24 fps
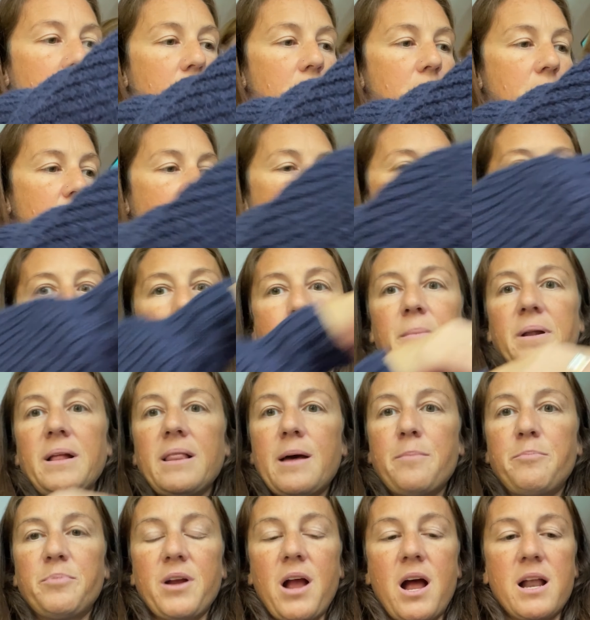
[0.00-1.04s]
Okay, I'm going to
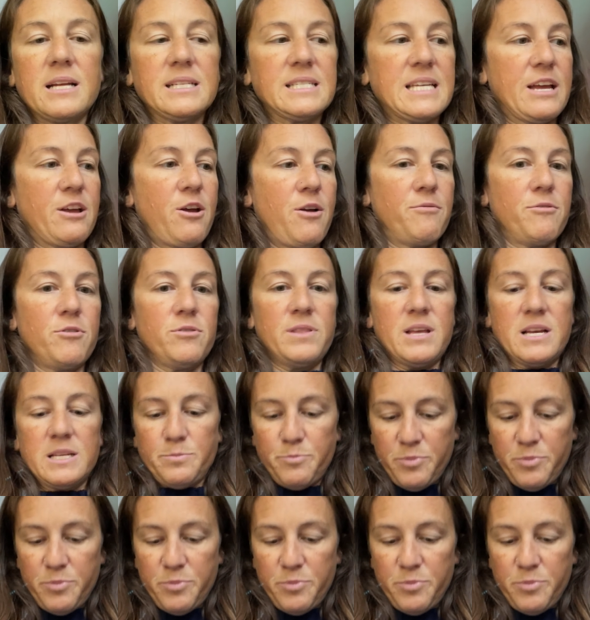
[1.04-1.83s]
let Brianna take over on this.